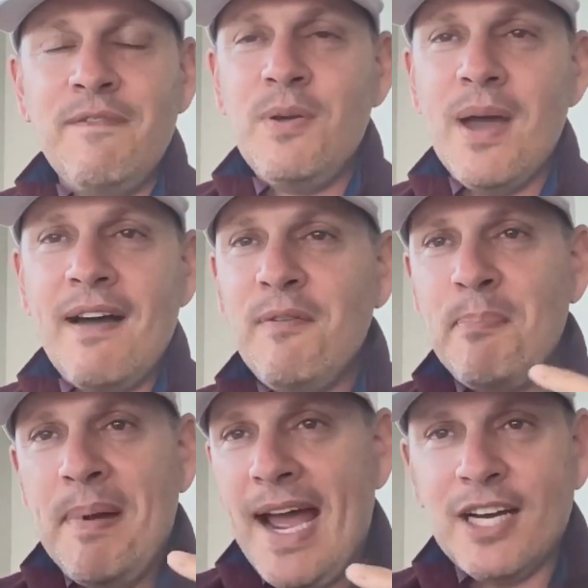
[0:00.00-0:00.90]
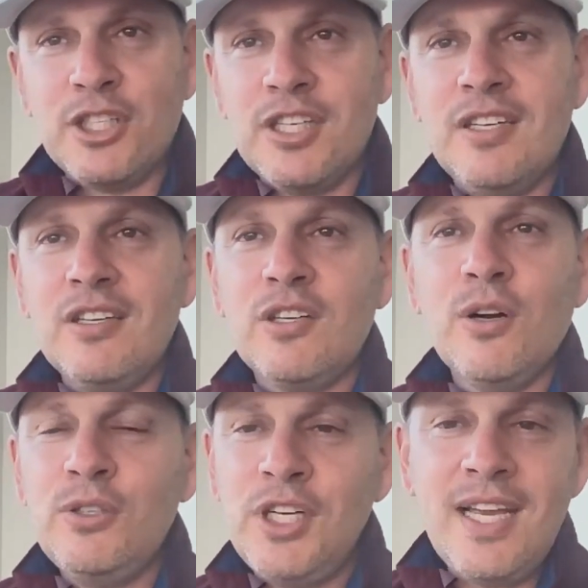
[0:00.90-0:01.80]
If you have a passion,
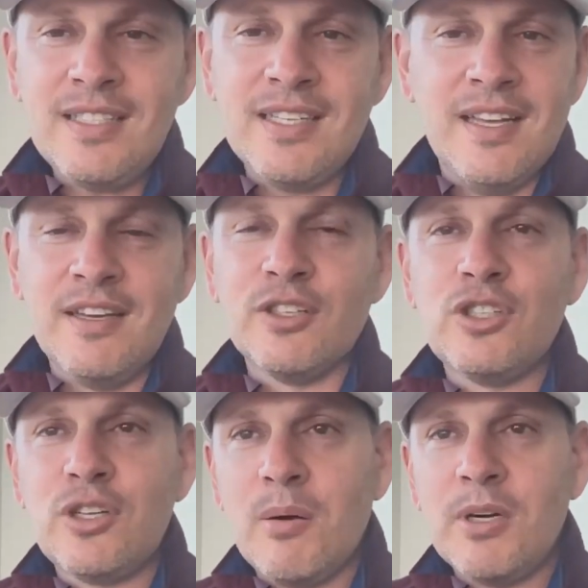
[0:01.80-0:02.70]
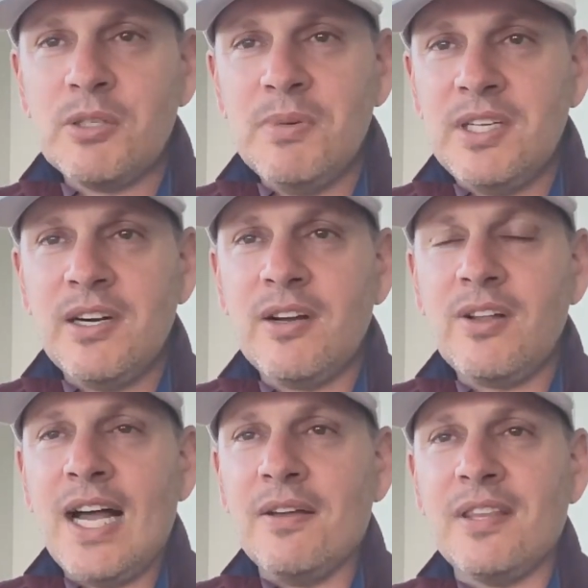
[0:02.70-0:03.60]
go chase it. There's so much
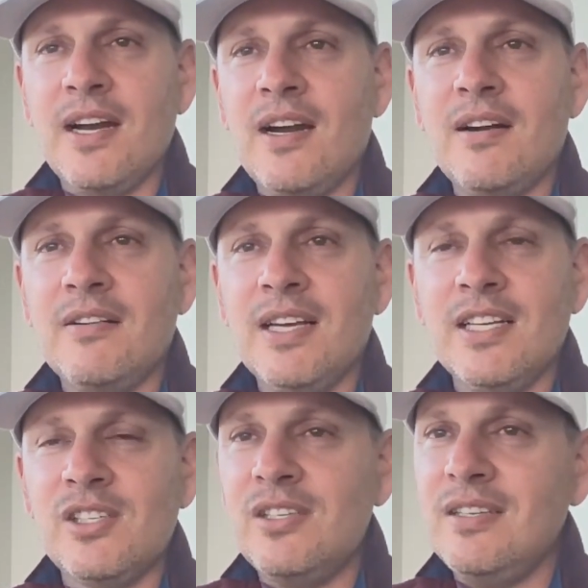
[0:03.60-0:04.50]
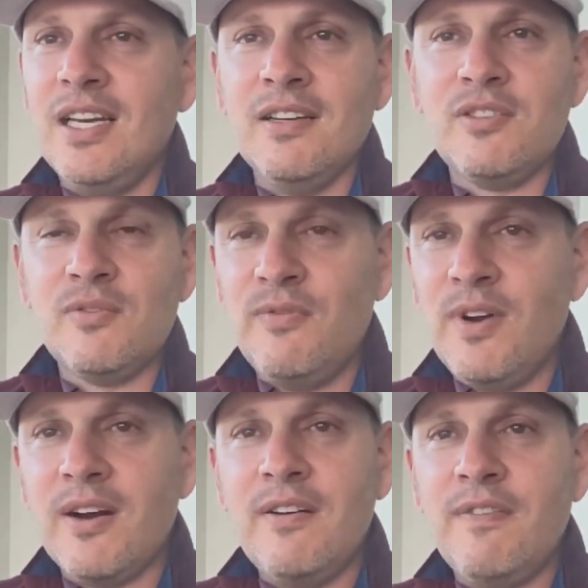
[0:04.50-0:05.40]
material out there. It's
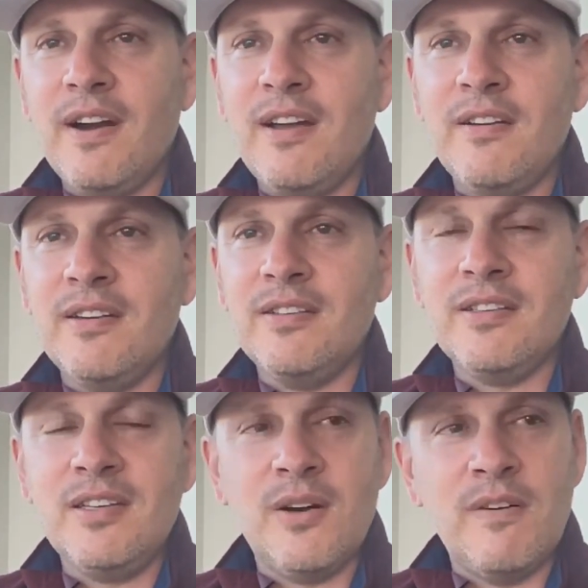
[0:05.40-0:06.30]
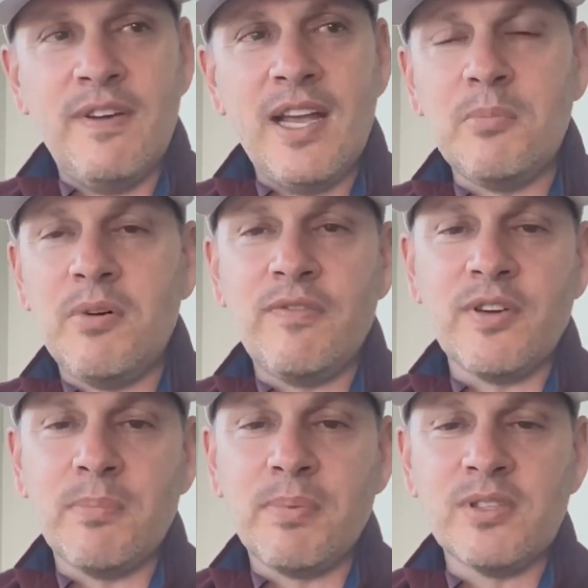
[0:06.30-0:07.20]
very, very, available
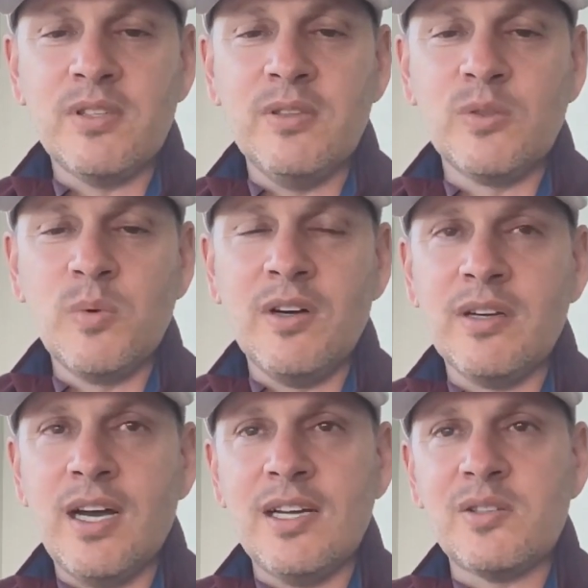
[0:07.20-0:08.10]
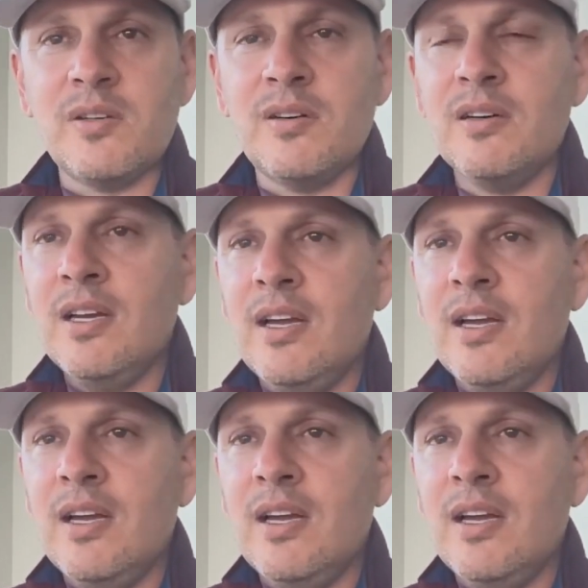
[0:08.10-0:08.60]
for the person who's willing to hustle."